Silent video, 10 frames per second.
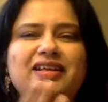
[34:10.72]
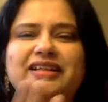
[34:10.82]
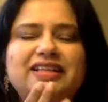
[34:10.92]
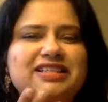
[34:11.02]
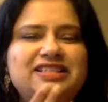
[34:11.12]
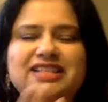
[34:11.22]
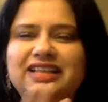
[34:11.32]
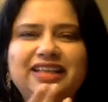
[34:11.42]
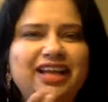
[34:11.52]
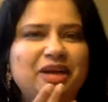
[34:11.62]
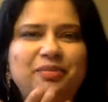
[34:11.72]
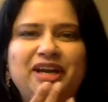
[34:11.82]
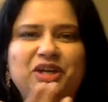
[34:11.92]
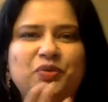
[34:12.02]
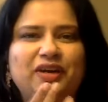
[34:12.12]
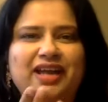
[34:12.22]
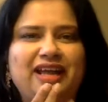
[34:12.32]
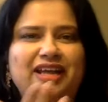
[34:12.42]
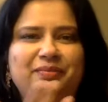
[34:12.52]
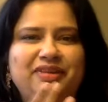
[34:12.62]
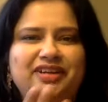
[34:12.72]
This is nothing compared to what I am.